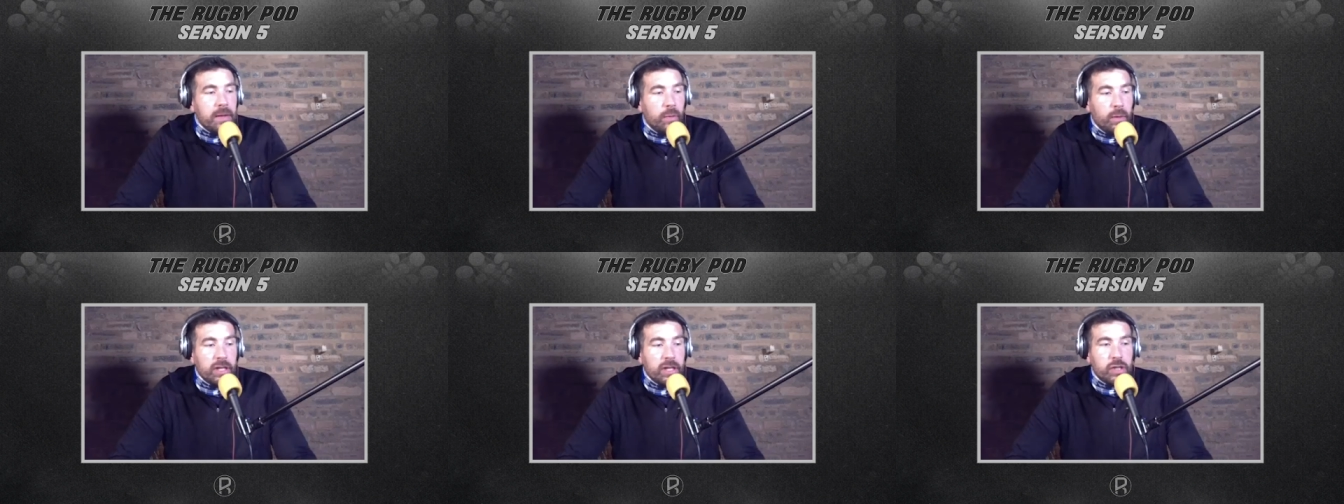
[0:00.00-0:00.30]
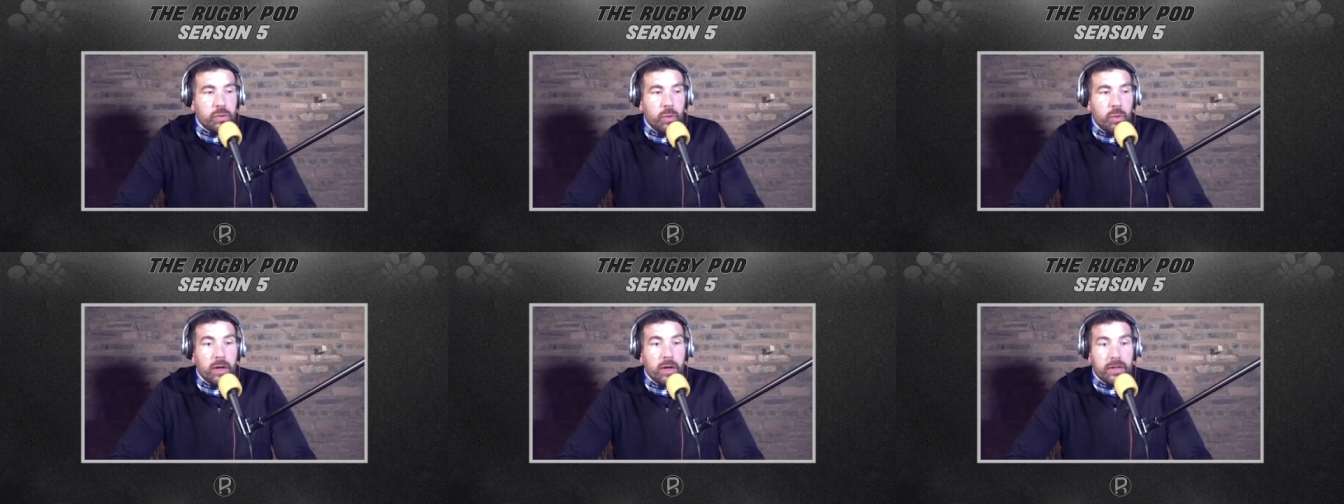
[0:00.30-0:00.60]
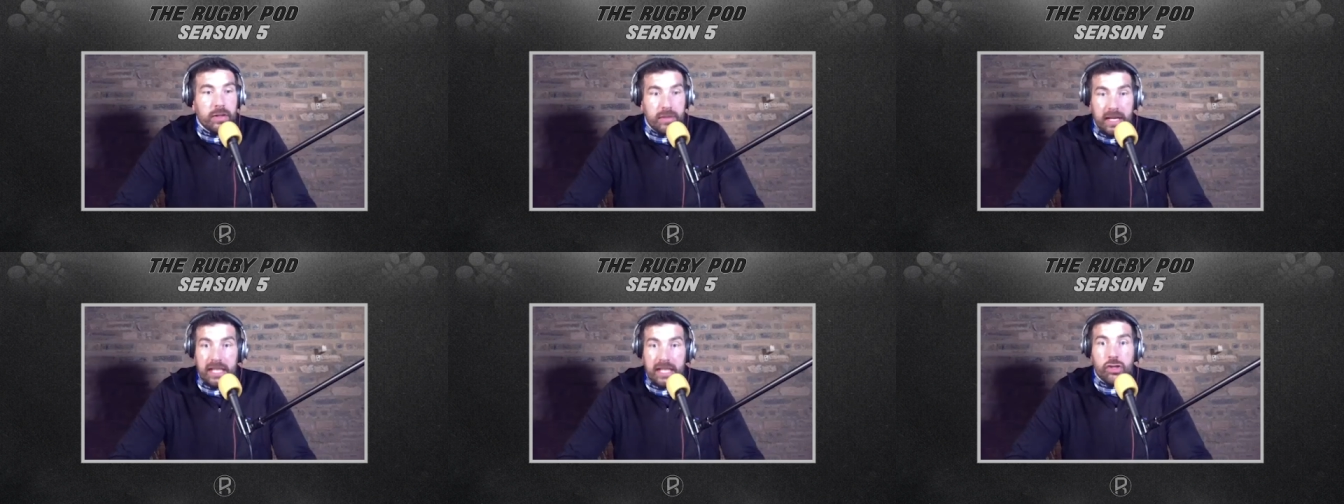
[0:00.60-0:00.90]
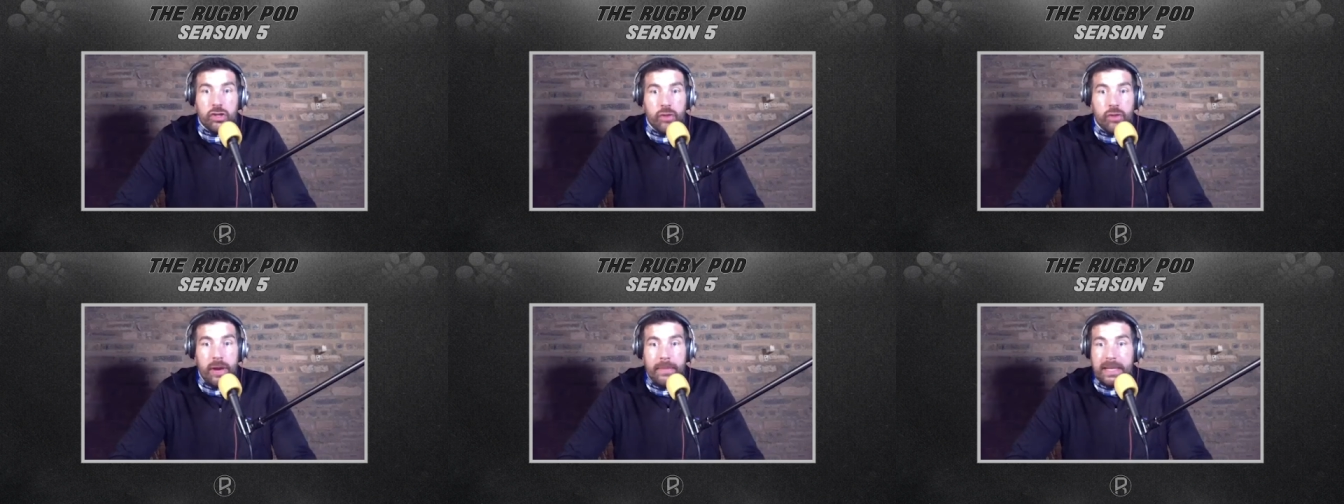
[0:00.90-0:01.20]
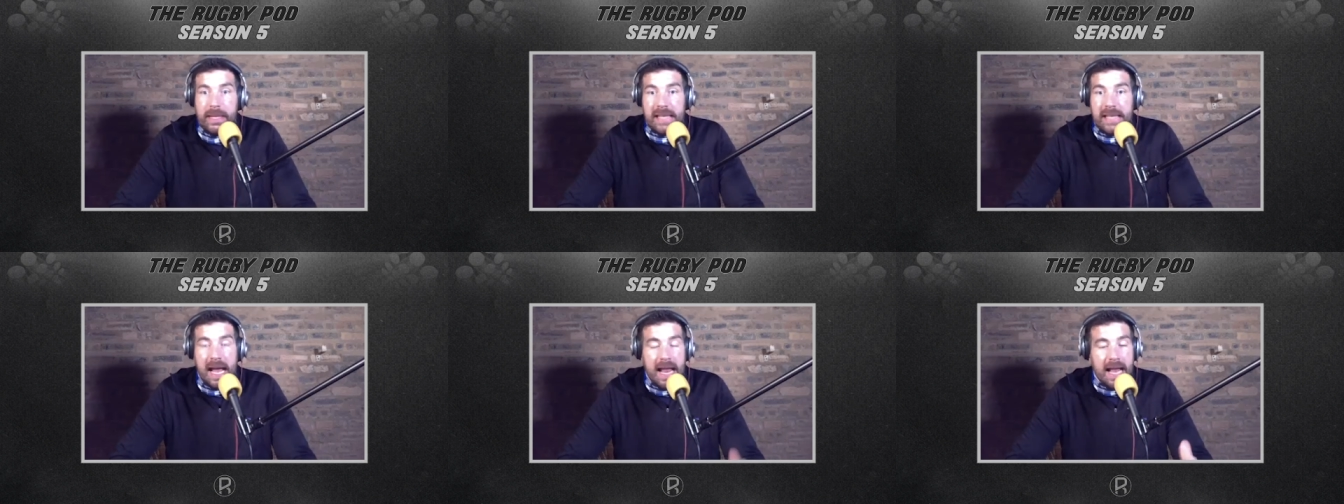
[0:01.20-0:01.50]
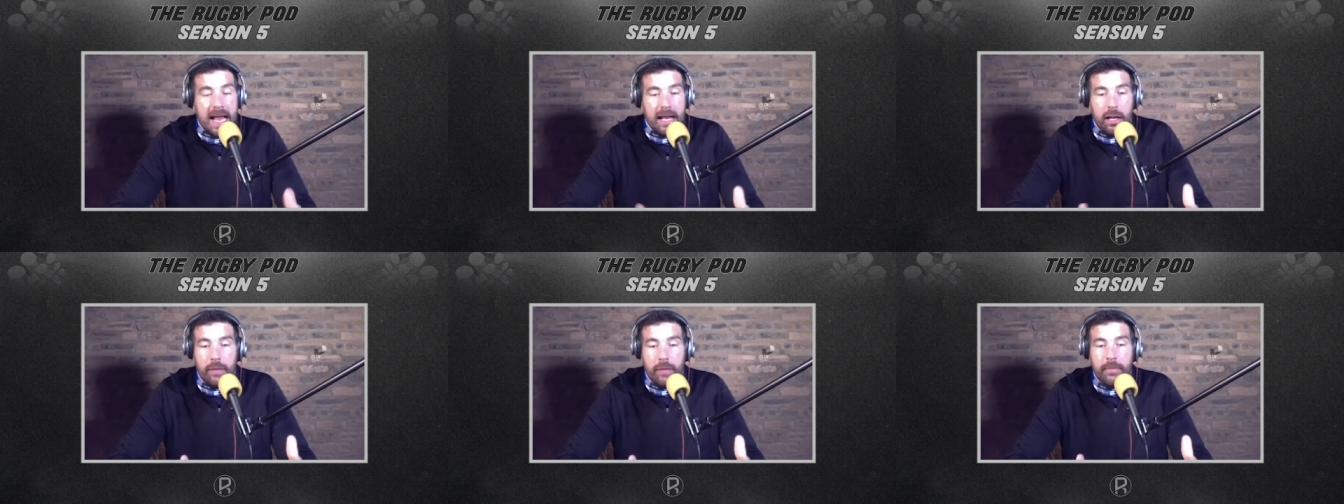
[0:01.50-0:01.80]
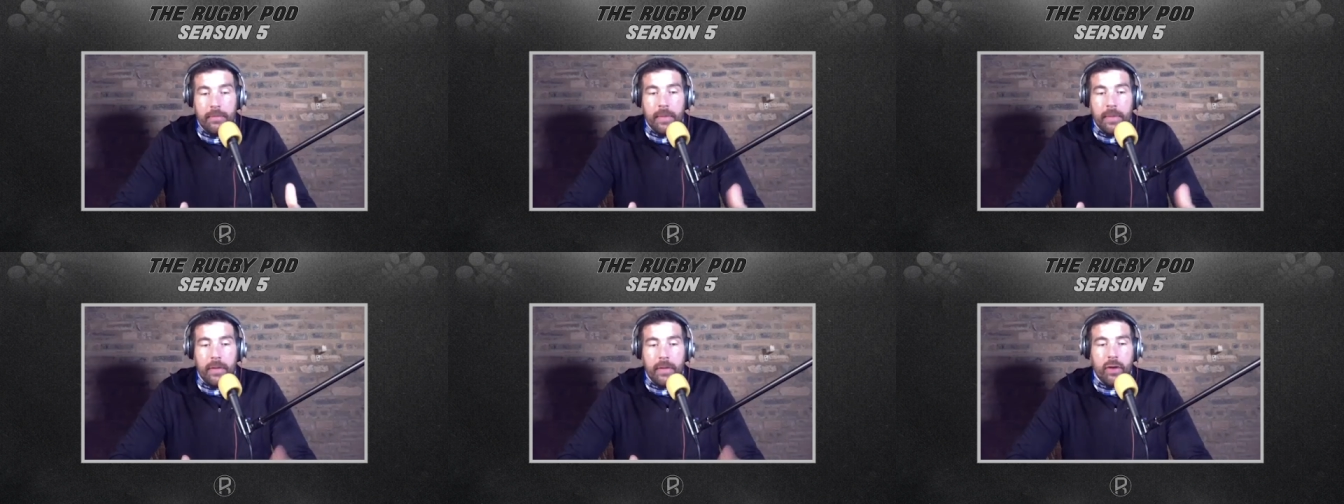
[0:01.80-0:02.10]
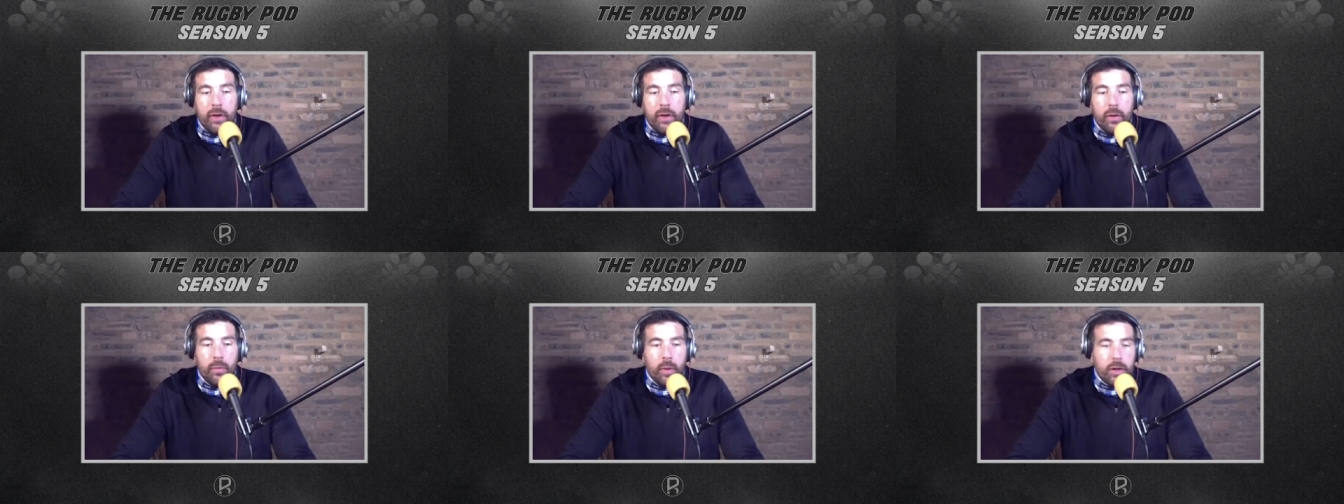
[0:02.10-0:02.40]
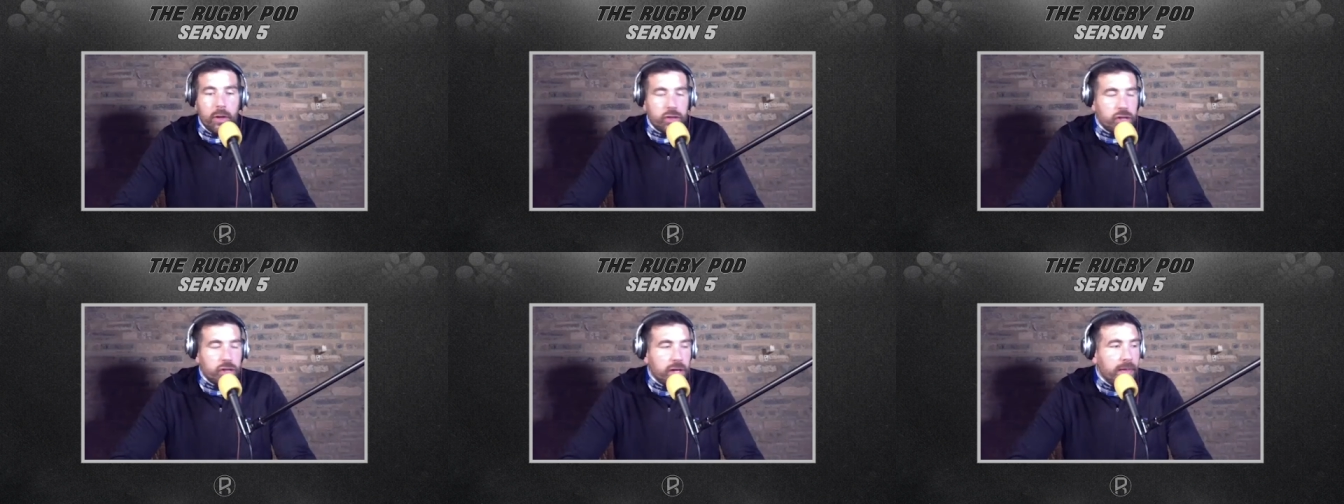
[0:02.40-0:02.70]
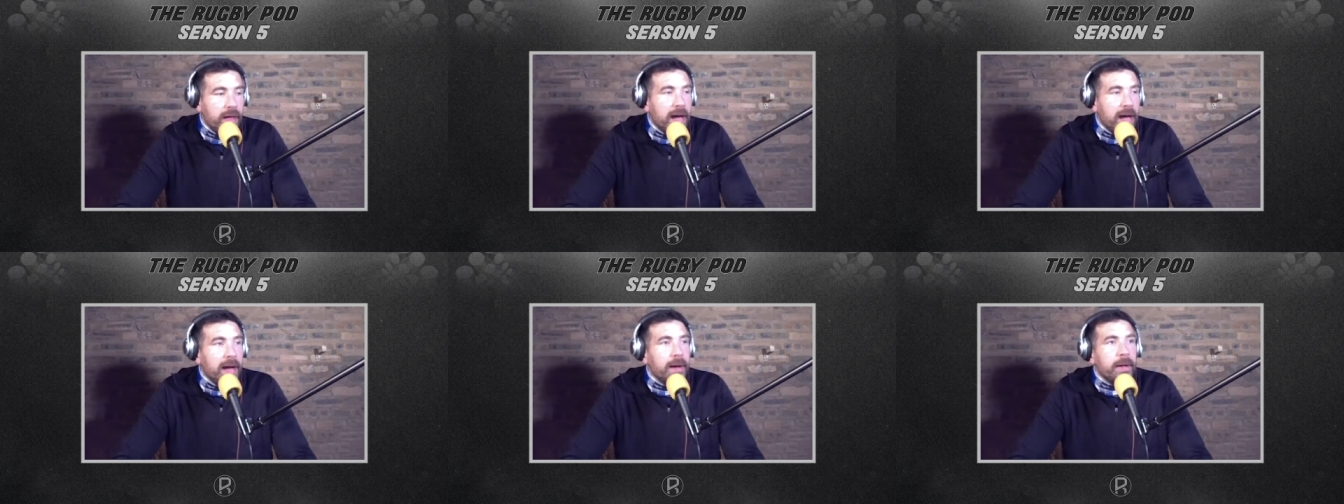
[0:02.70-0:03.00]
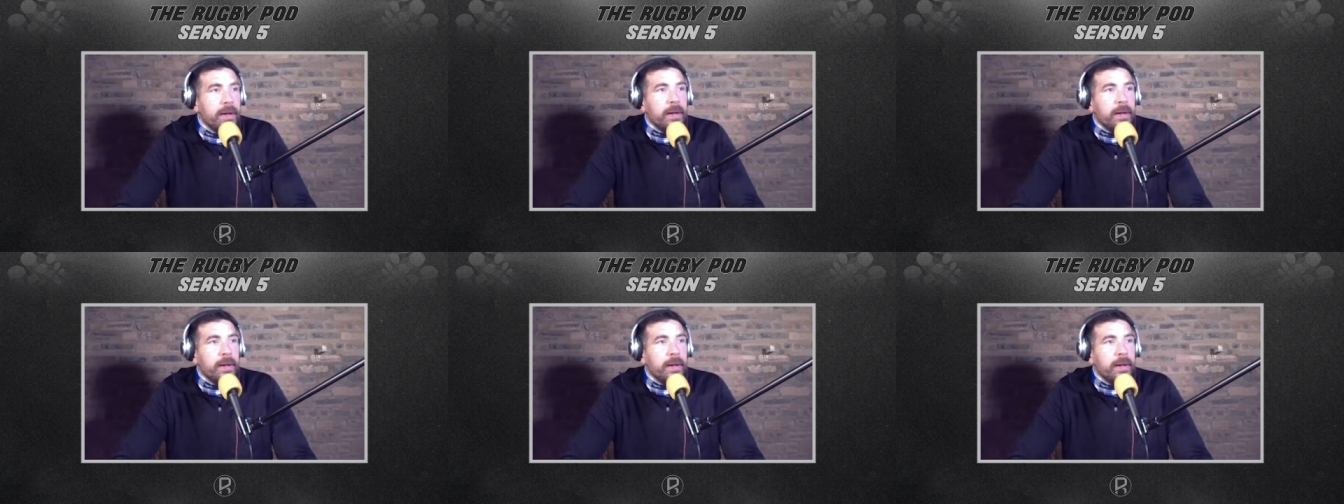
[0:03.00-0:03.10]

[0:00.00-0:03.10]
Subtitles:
which was extremely sad. I had a lump in my throat watching that.